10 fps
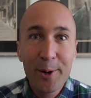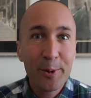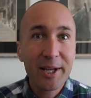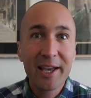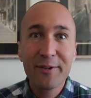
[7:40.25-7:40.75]

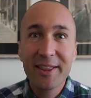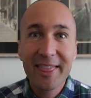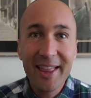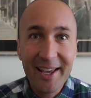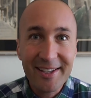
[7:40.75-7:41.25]
We're
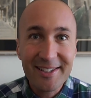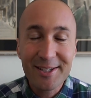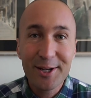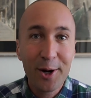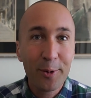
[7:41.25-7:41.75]
giving
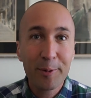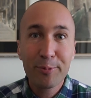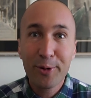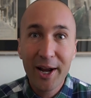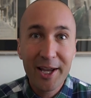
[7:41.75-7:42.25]
thanks. You know, we're
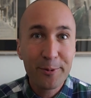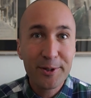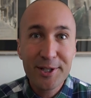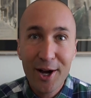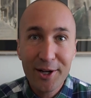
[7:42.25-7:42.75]
praying,
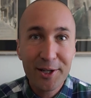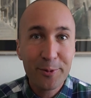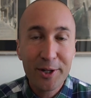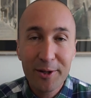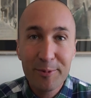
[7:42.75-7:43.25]
we're talking,
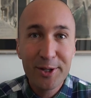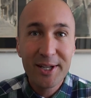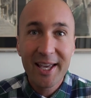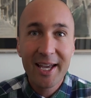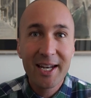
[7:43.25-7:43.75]
we're
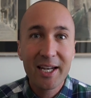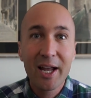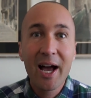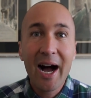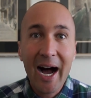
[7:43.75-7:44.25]
communicating.
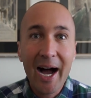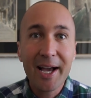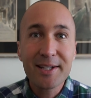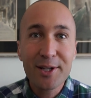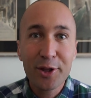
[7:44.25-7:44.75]

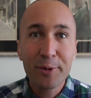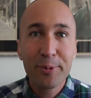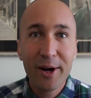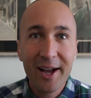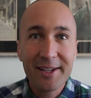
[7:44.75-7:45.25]
Eyes on the
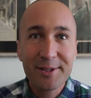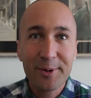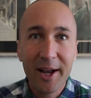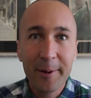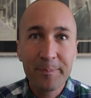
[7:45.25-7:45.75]
prize,
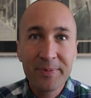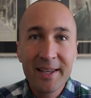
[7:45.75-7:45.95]
right?